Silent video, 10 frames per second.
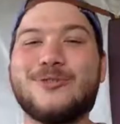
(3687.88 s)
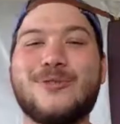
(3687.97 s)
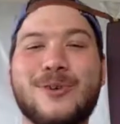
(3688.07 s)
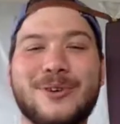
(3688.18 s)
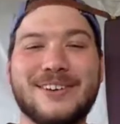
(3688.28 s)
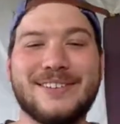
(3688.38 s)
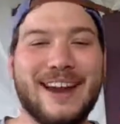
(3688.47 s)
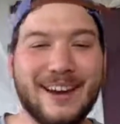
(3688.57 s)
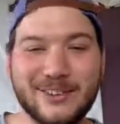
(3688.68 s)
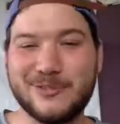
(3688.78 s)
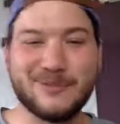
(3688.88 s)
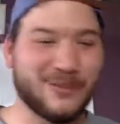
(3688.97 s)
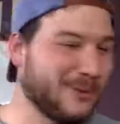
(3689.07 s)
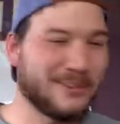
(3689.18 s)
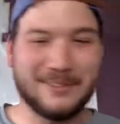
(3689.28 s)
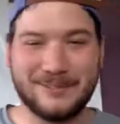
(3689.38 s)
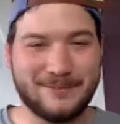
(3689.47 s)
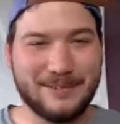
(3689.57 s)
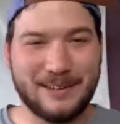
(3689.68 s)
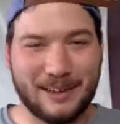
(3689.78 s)
for that is for
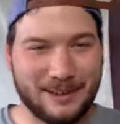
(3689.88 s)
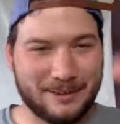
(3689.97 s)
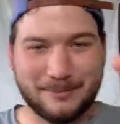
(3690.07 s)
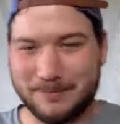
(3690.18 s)
uh,